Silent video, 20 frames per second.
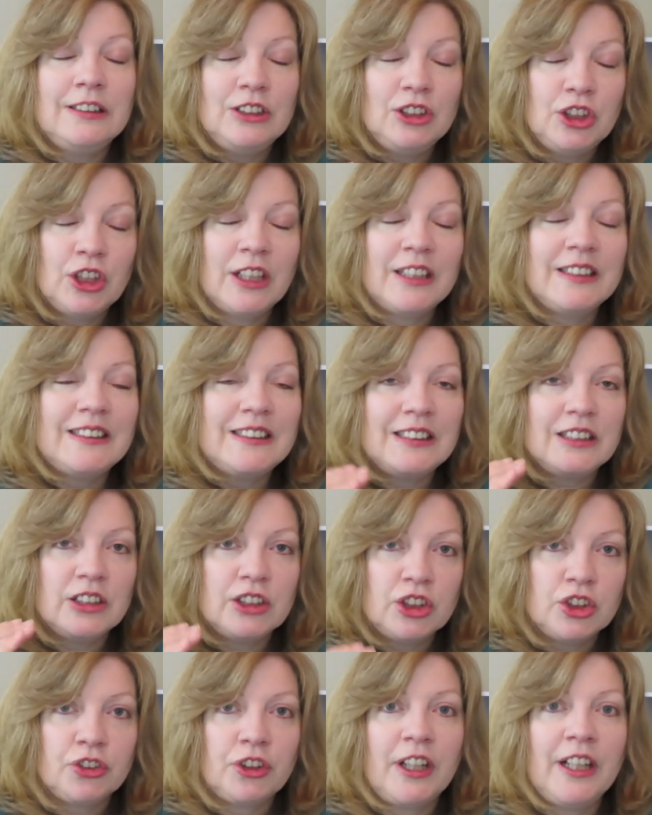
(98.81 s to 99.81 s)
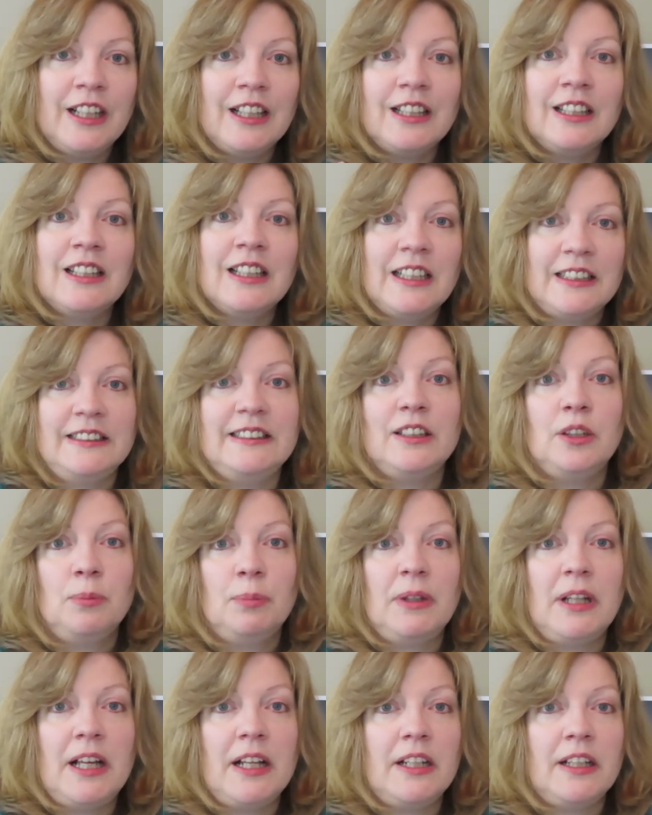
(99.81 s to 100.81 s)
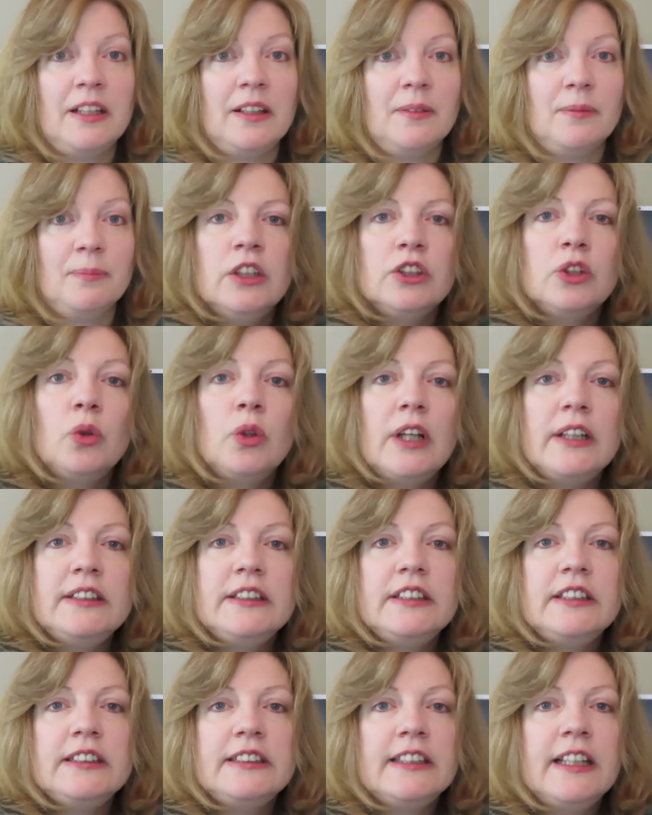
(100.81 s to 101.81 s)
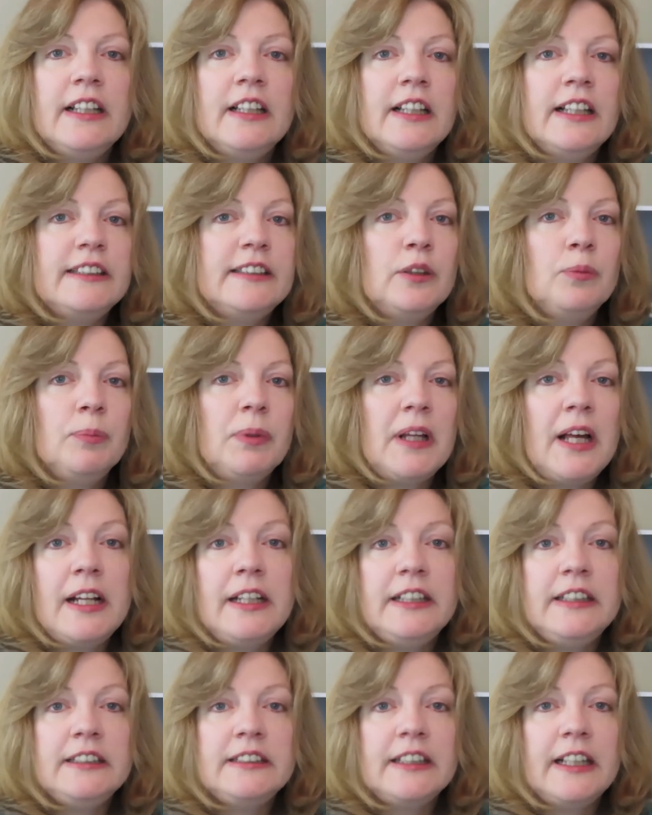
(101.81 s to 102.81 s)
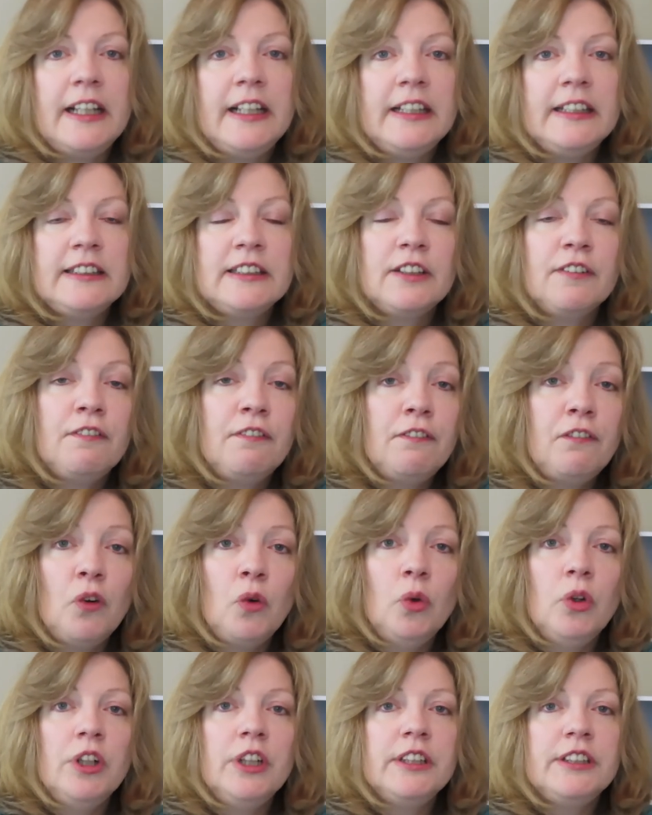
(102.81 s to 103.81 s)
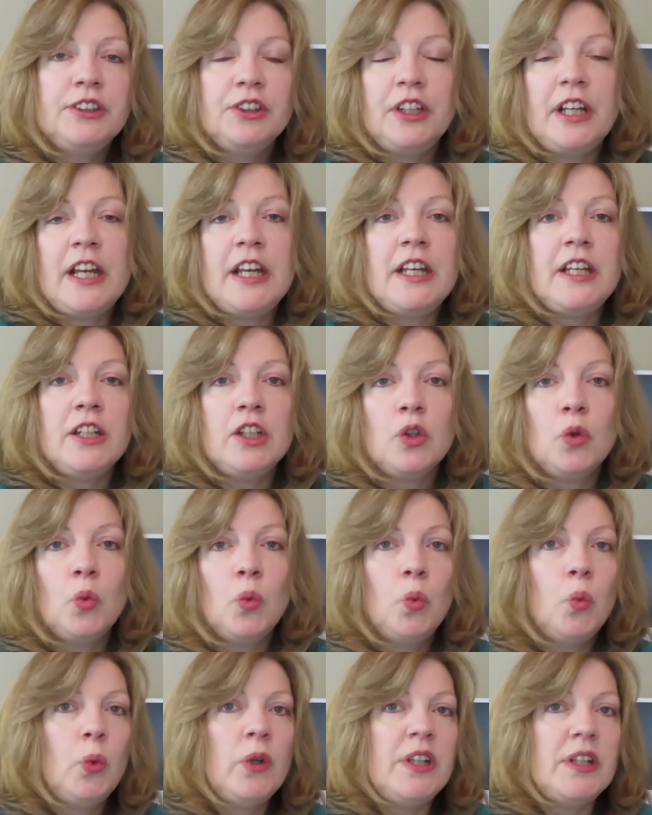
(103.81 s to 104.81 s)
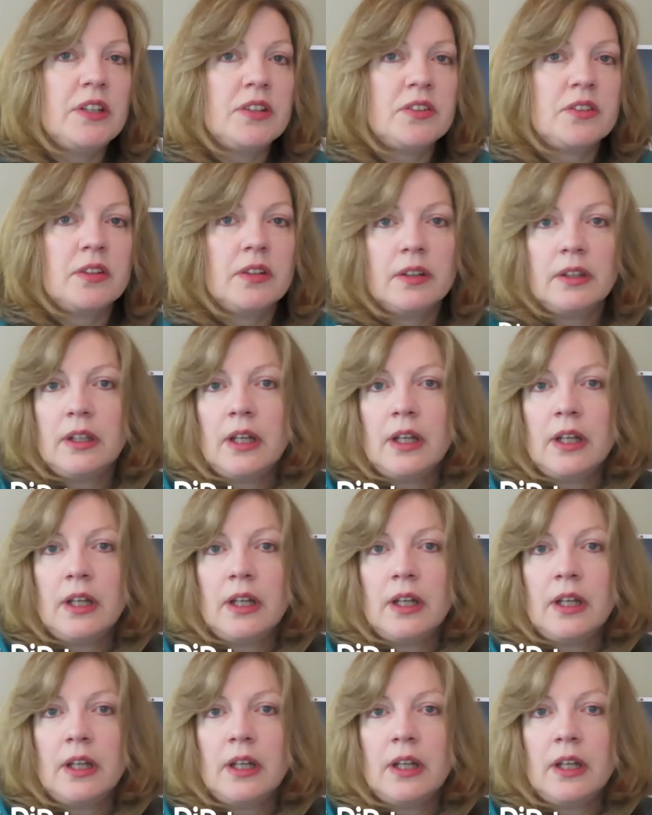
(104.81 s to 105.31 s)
Just straight lesson planning. So let's just say lesson planning takes four to eight weeks.